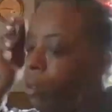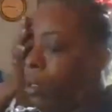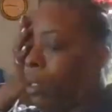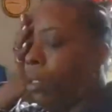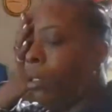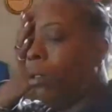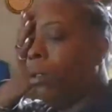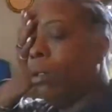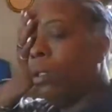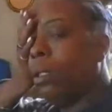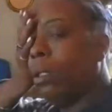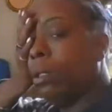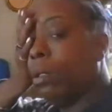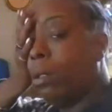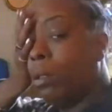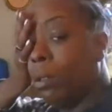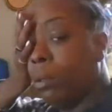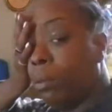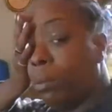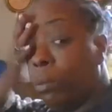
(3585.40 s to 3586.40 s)
Oh
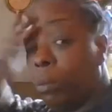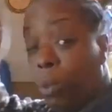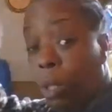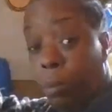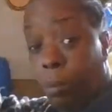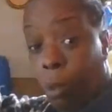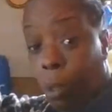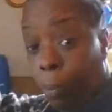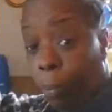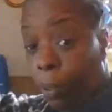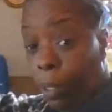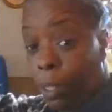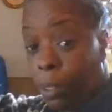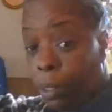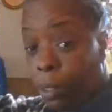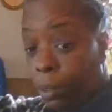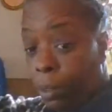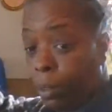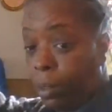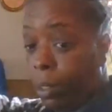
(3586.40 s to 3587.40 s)
Lord, one more
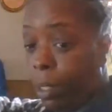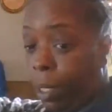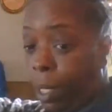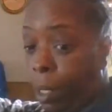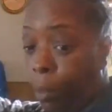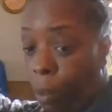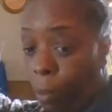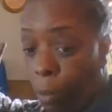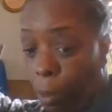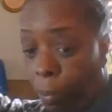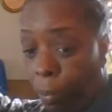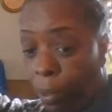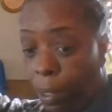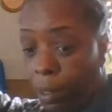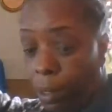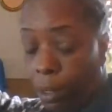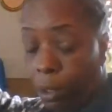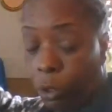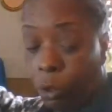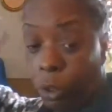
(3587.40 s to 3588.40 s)
present. I got one more
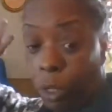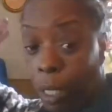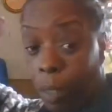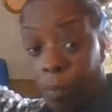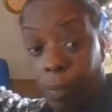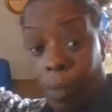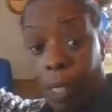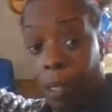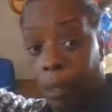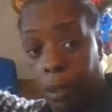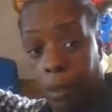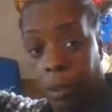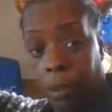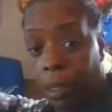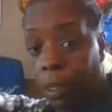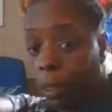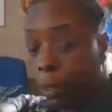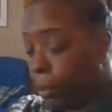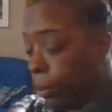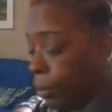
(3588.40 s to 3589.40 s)
present on the tree I have not looked
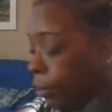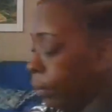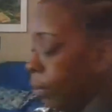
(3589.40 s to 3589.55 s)
at,